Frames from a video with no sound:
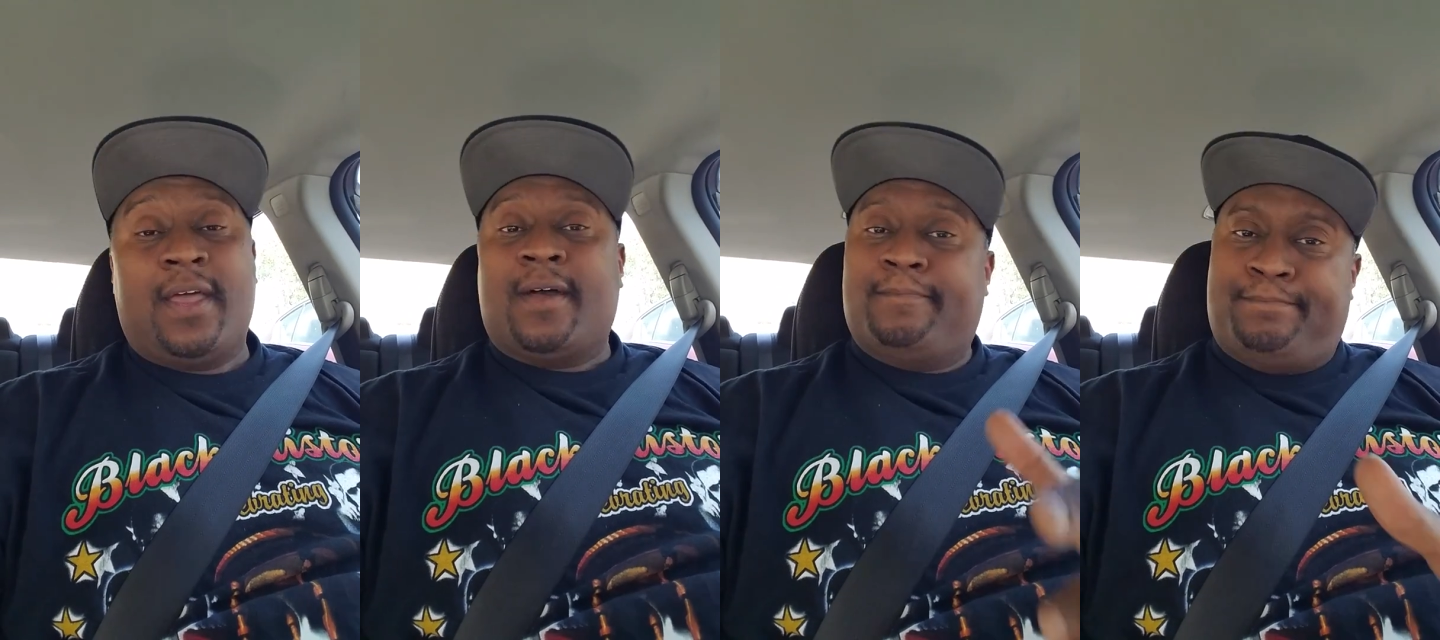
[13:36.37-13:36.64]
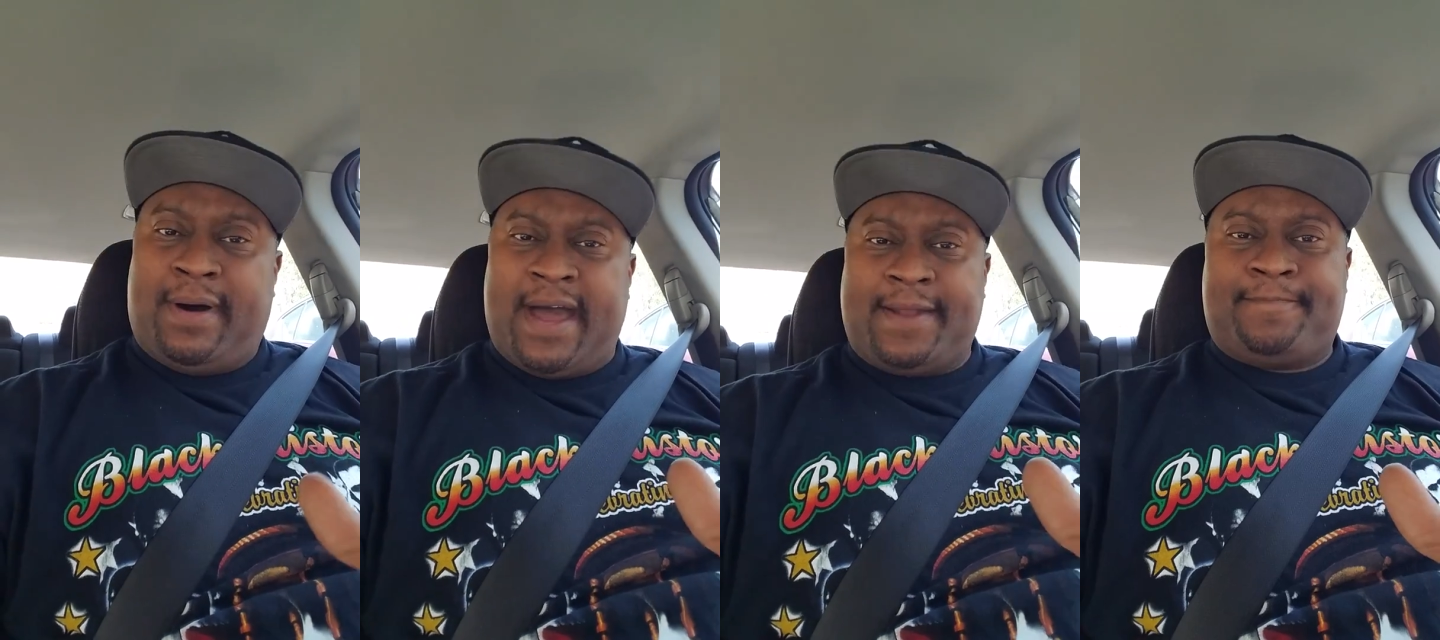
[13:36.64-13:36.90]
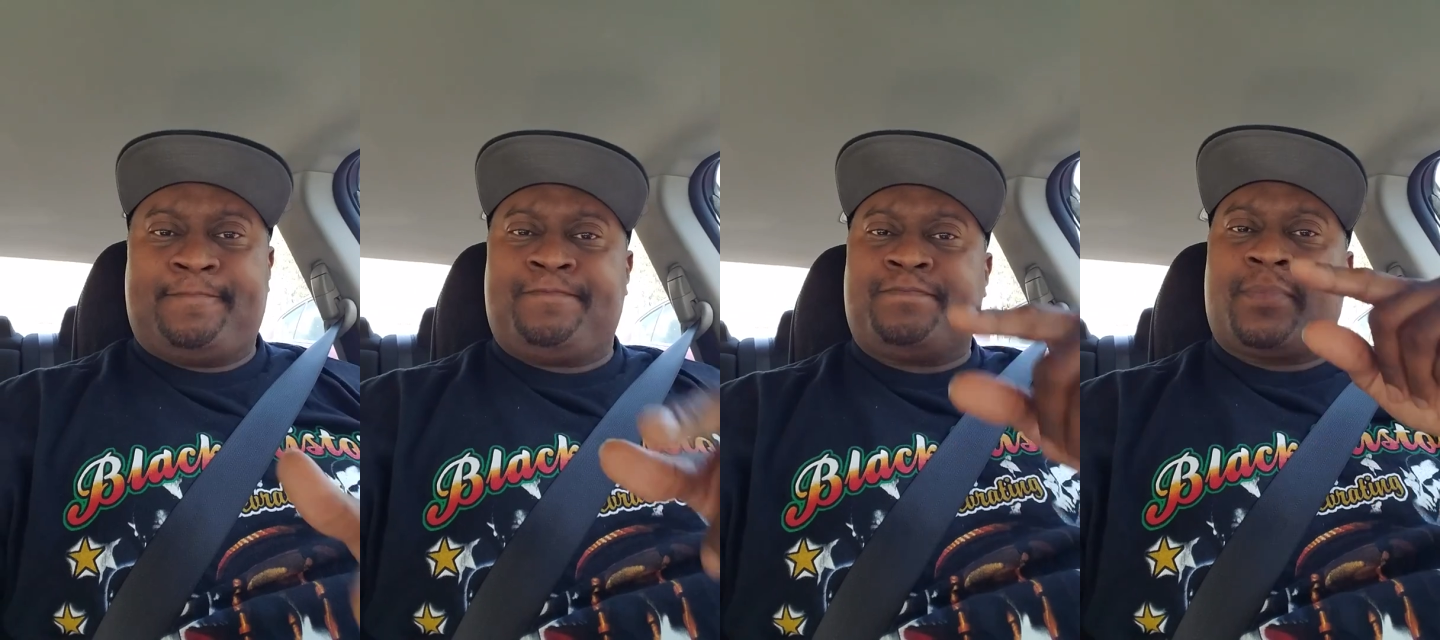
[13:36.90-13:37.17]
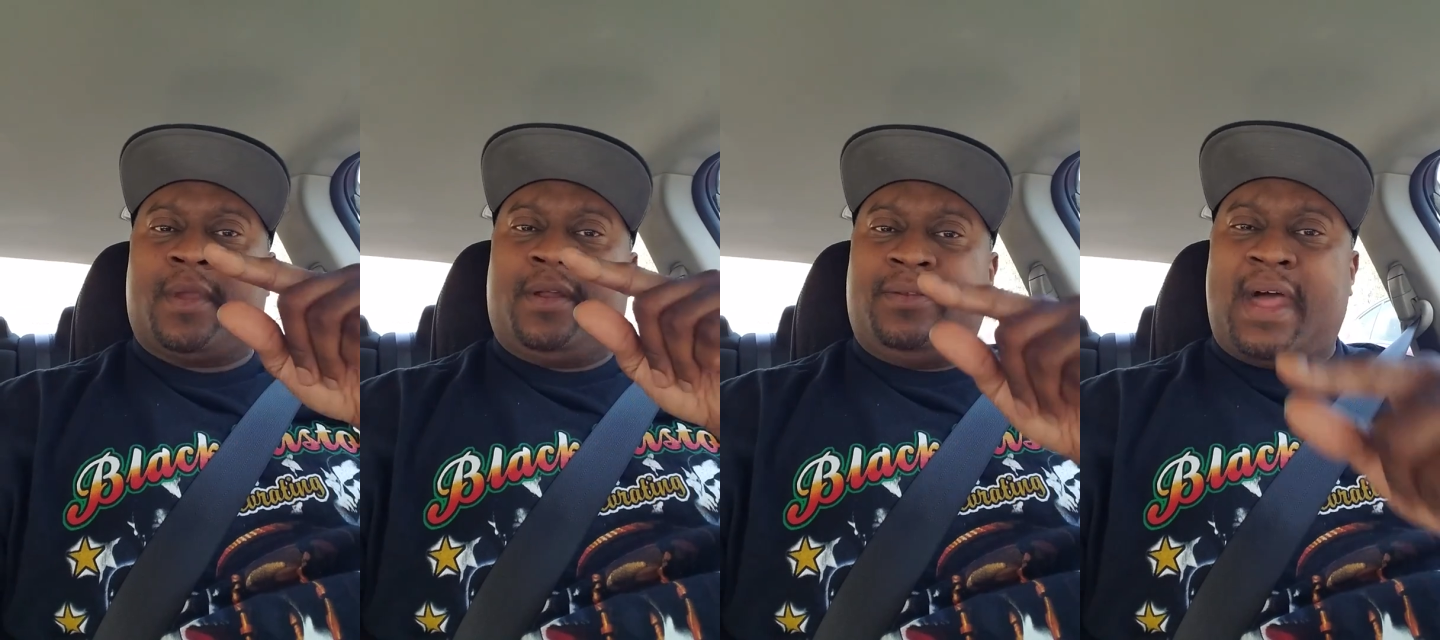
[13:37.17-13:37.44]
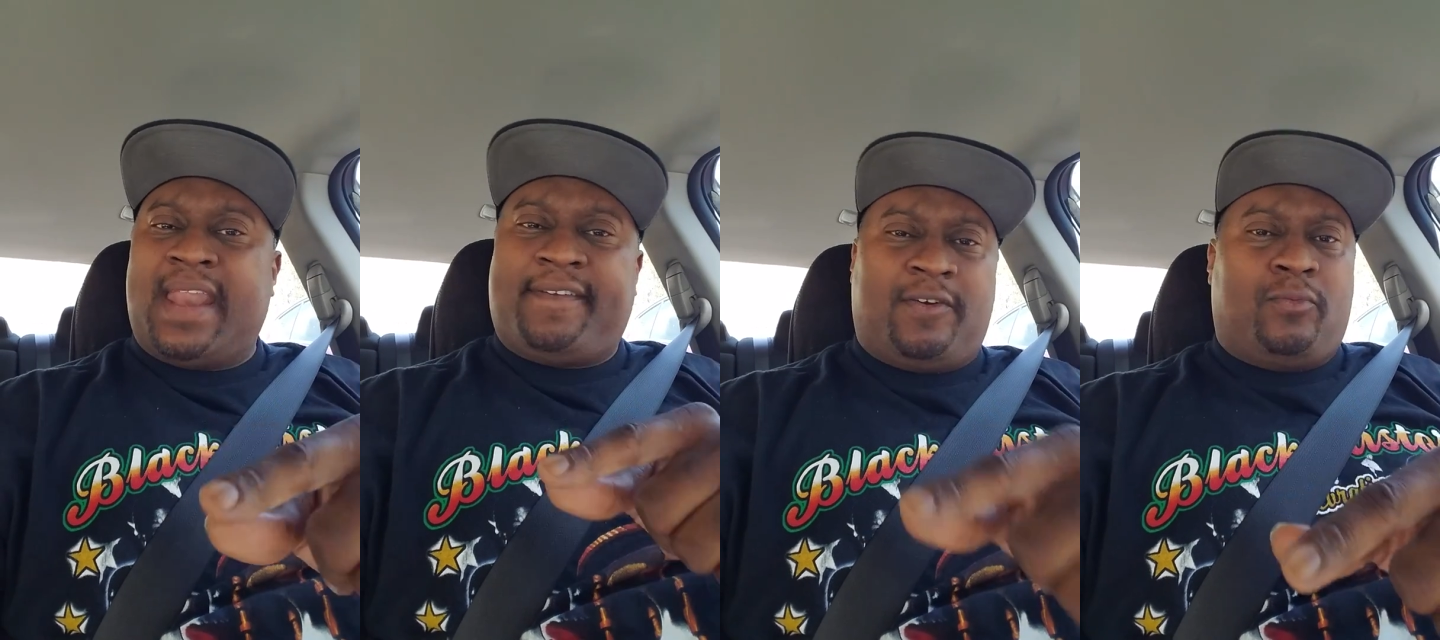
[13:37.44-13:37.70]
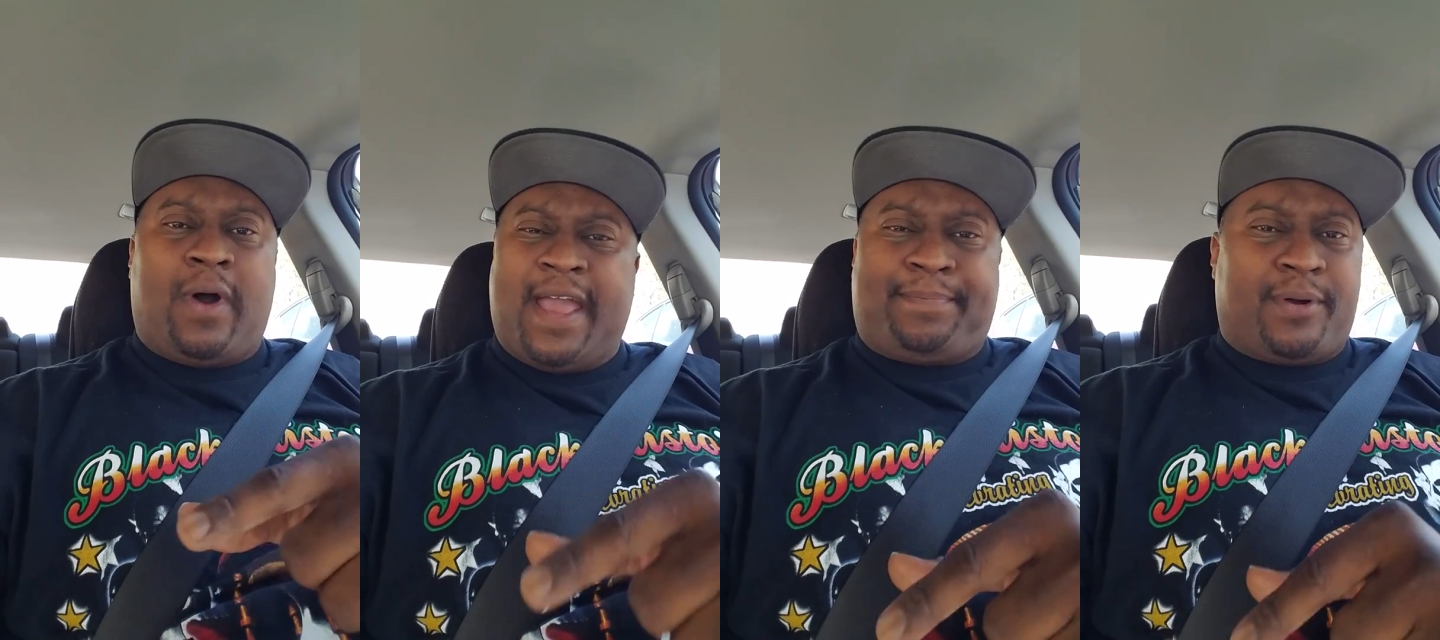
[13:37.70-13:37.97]
But not every
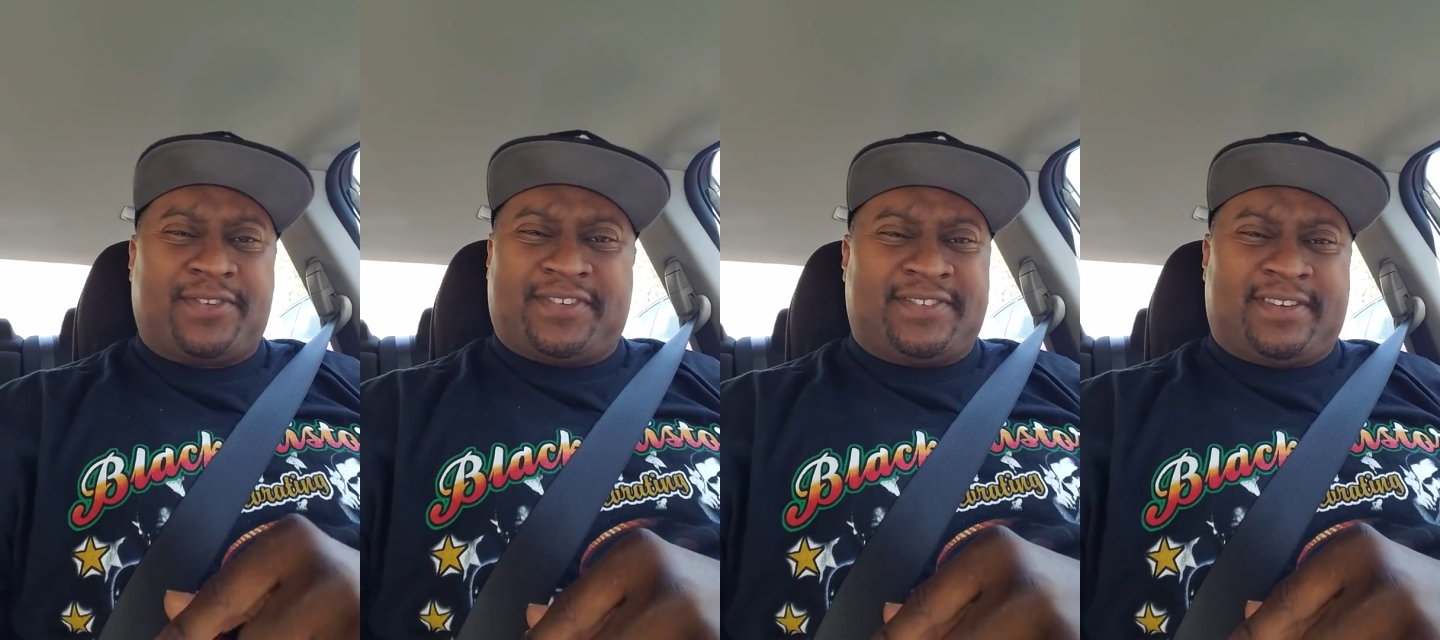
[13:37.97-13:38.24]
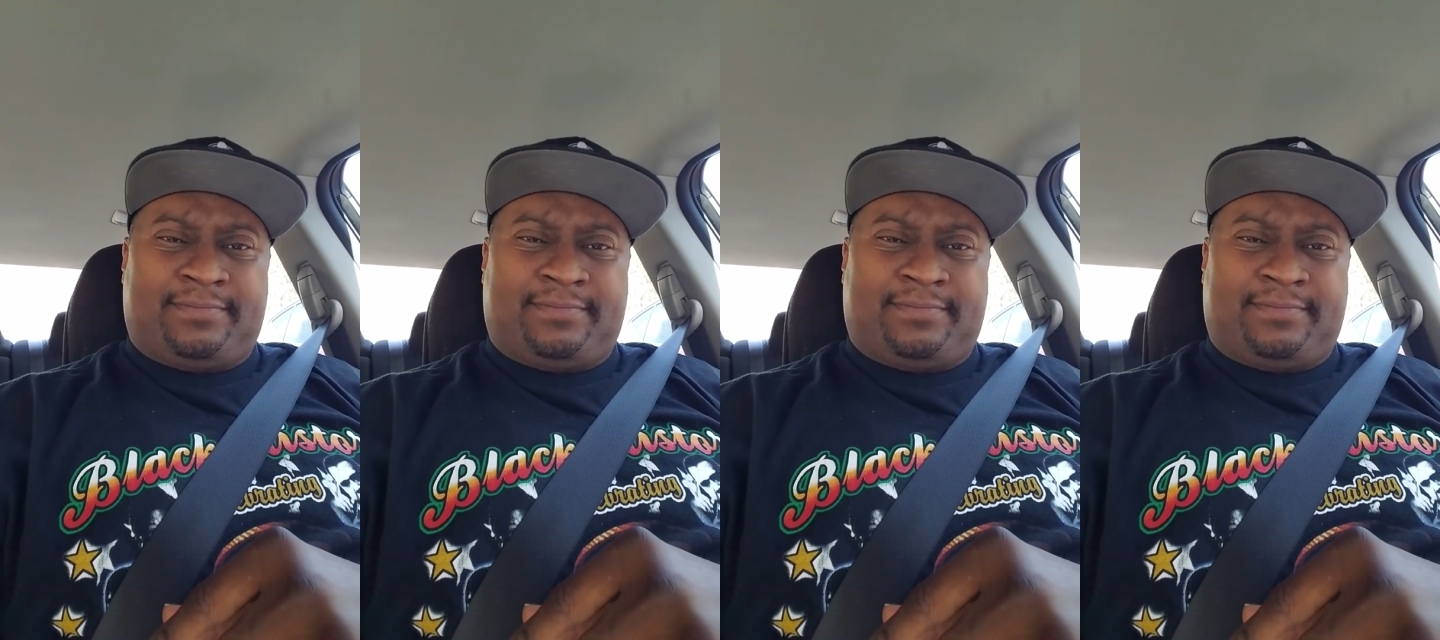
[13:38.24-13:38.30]
white person is